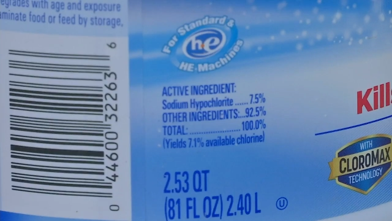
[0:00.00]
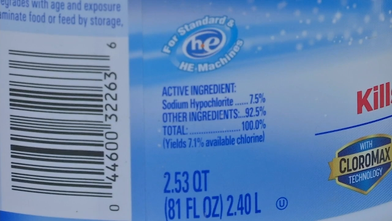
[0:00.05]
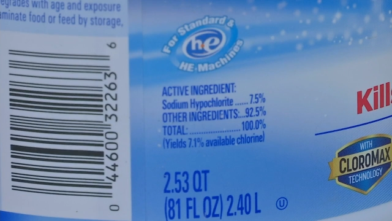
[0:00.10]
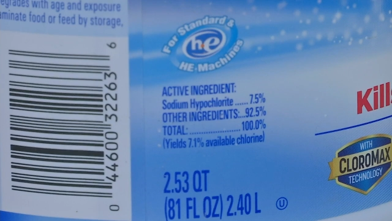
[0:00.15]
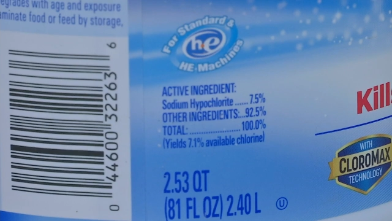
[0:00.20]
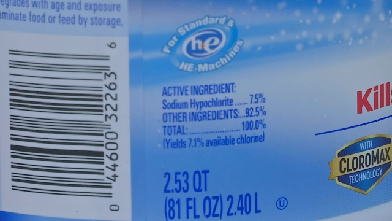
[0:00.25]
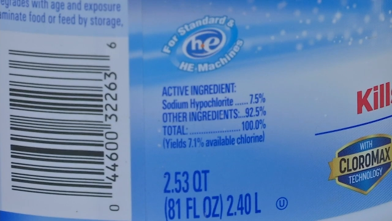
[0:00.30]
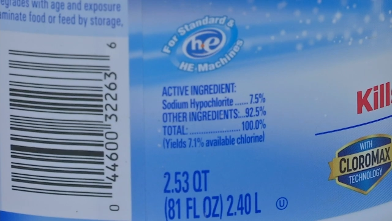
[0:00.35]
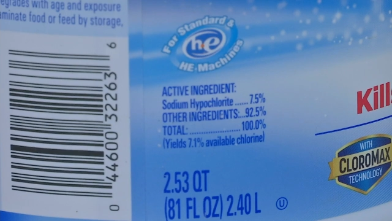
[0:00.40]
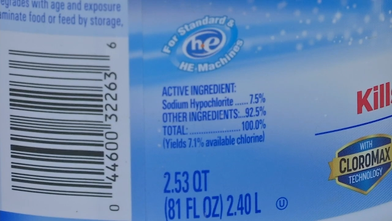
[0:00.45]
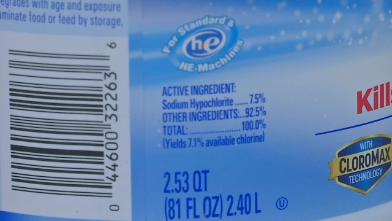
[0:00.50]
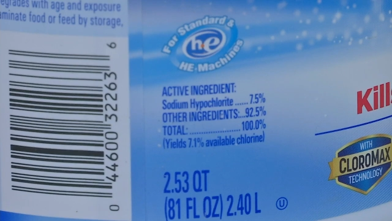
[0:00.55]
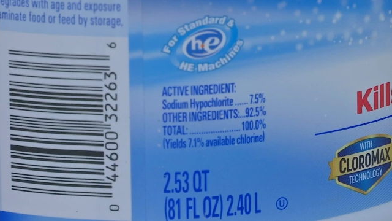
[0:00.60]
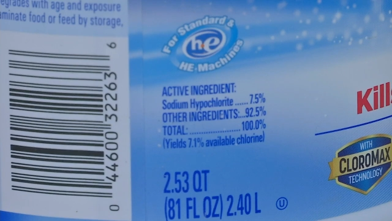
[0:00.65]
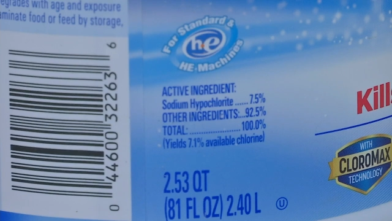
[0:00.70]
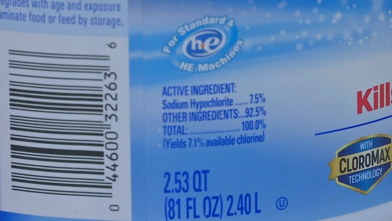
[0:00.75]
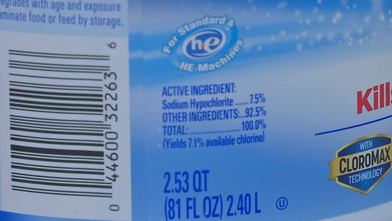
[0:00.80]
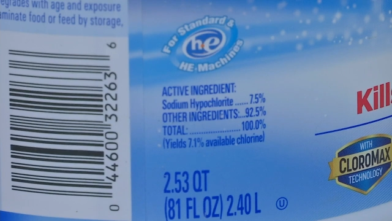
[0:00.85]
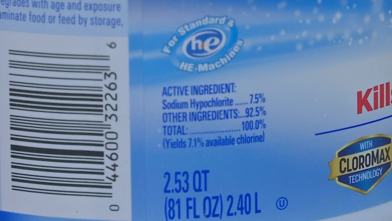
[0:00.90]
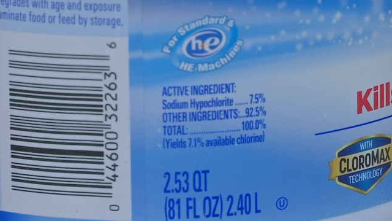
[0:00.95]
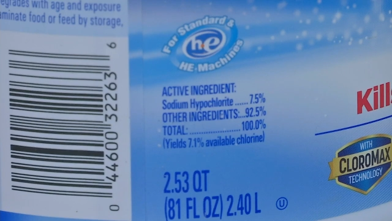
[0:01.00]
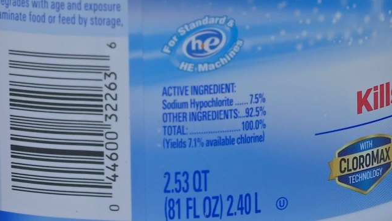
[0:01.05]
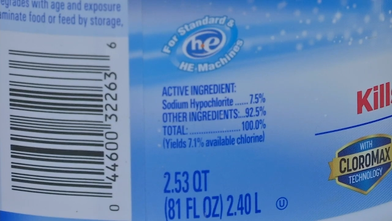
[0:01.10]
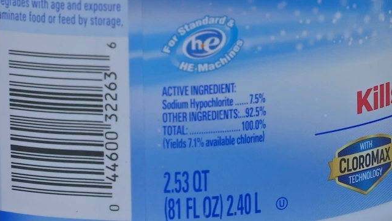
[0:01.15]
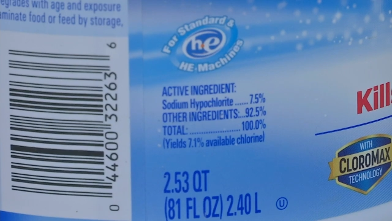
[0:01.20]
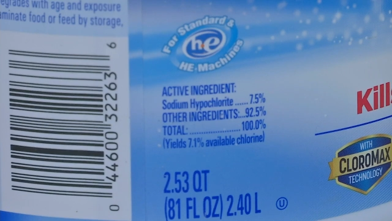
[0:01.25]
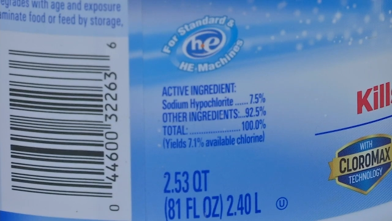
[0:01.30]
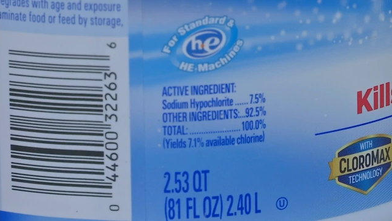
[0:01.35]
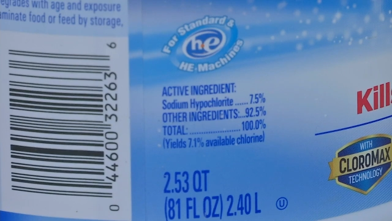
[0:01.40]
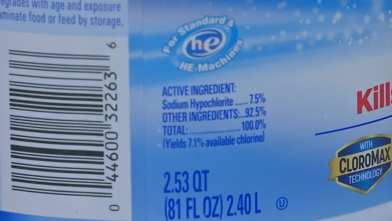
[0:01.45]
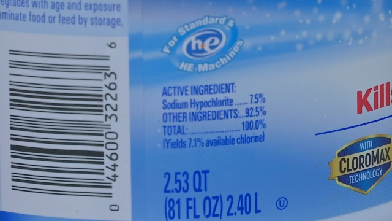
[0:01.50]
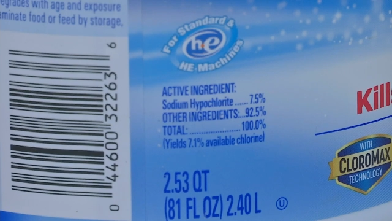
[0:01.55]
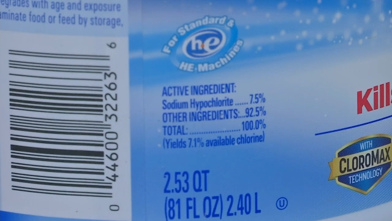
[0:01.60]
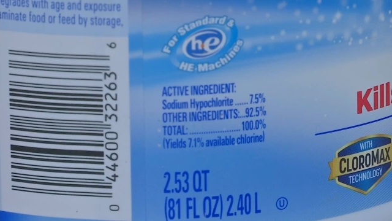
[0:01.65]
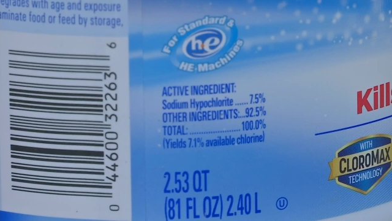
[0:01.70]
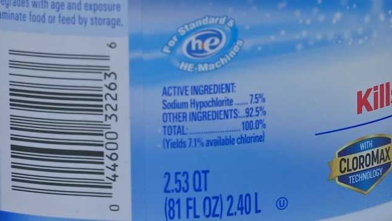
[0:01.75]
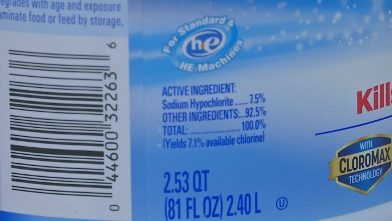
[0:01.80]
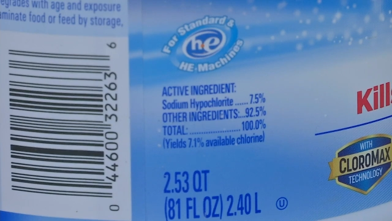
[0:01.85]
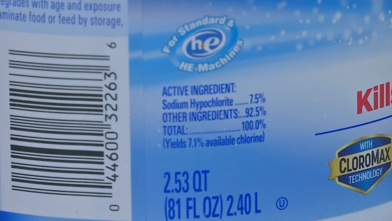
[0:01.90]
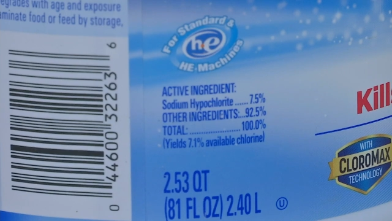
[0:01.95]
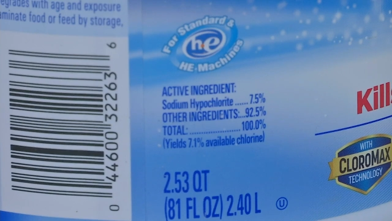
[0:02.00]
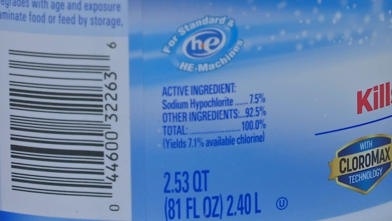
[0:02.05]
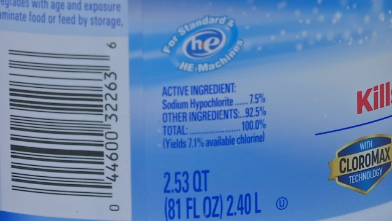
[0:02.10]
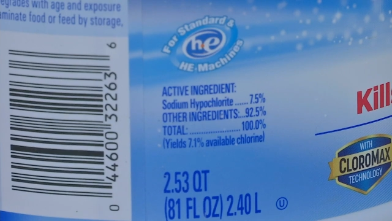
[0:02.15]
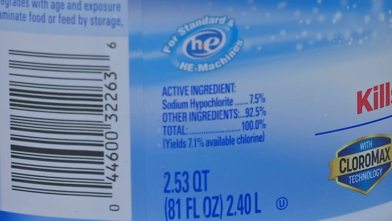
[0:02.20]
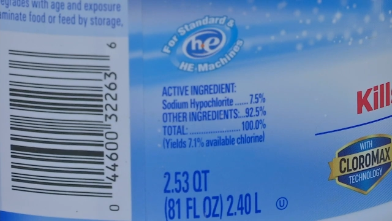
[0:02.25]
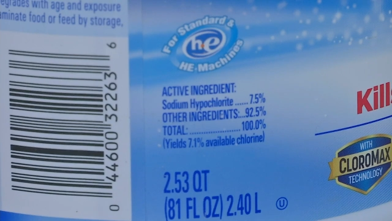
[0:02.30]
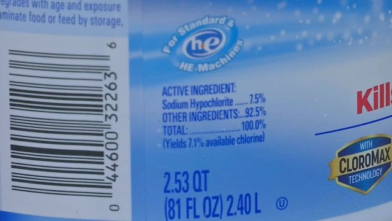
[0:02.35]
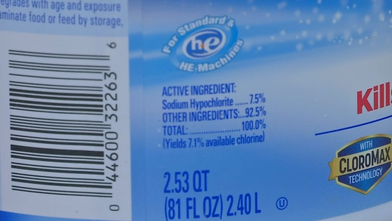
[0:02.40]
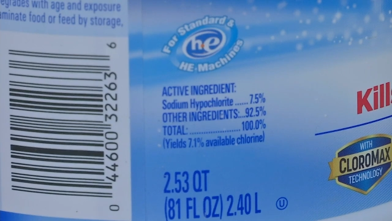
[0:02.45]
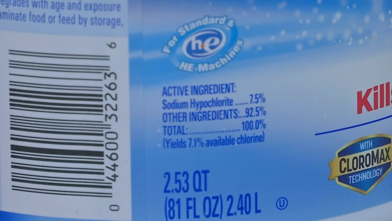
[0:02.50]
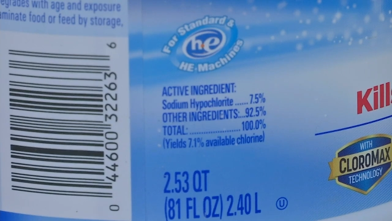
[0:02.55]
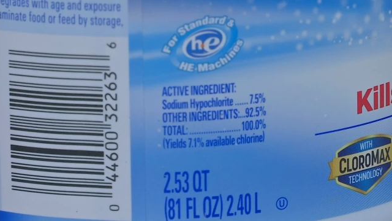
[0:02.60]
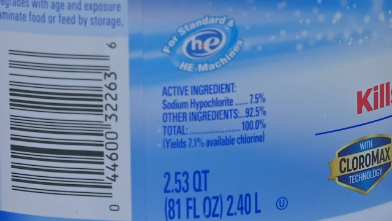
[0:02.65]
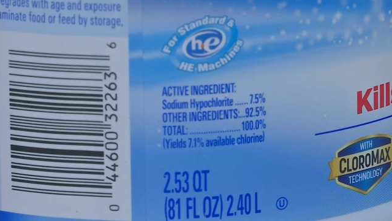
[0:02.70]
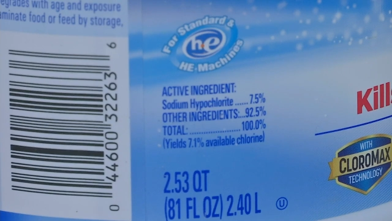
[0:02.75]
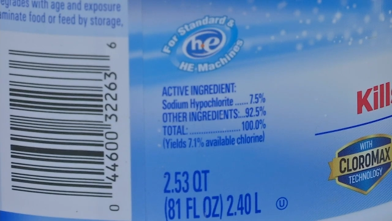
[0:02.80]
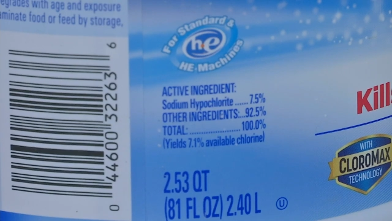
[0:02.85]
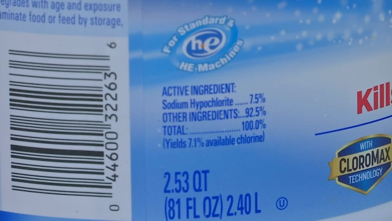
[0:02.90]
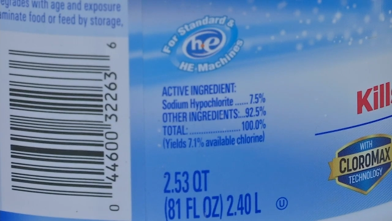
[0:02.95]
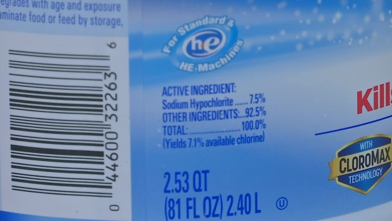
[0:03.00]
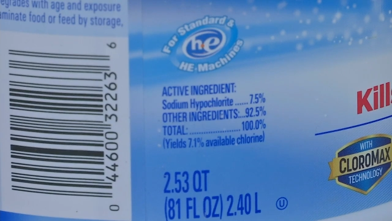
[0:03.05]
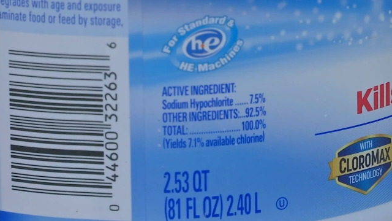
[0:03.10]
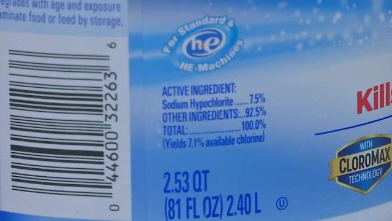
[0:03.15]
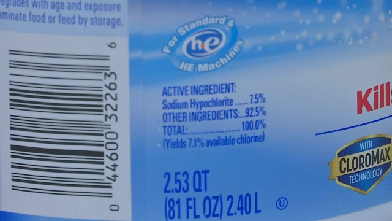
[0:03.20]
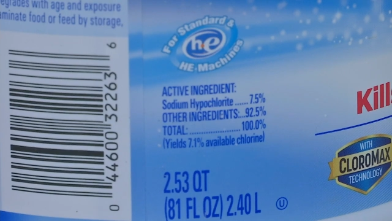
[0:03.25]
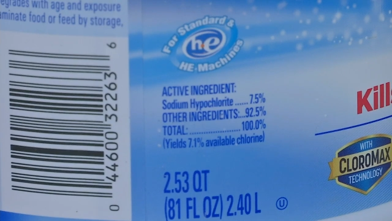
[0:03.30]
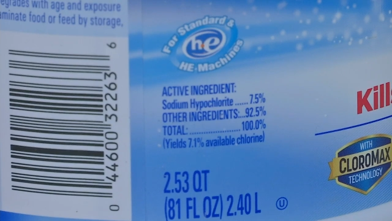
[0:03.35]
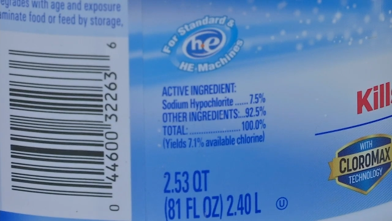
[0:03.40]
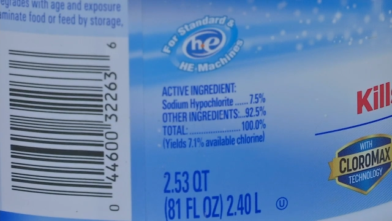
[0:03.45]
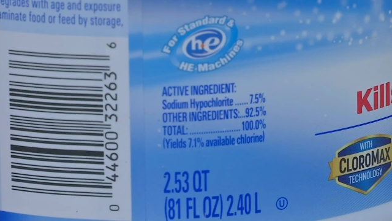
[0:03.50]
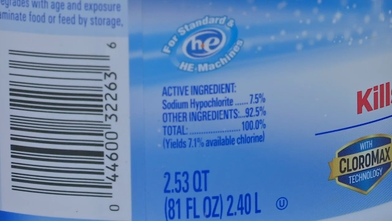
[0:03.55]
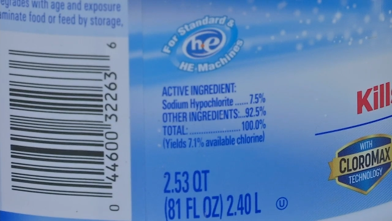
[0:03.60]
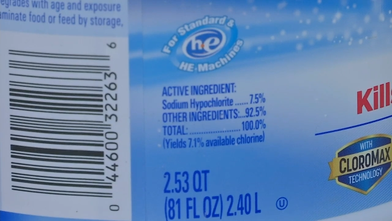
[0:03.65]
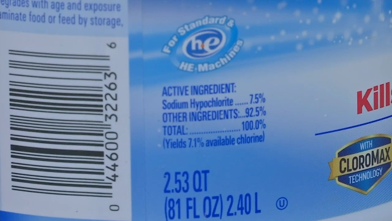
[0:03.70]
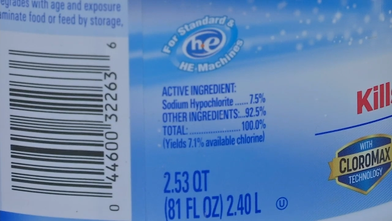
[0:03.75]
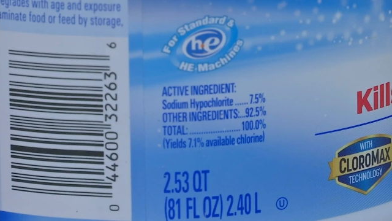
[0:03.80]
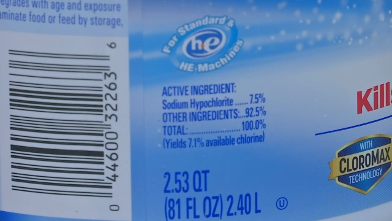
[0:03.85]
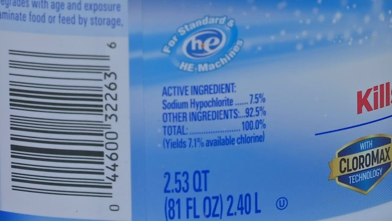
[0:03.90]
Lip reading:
[unreadable: no face in view]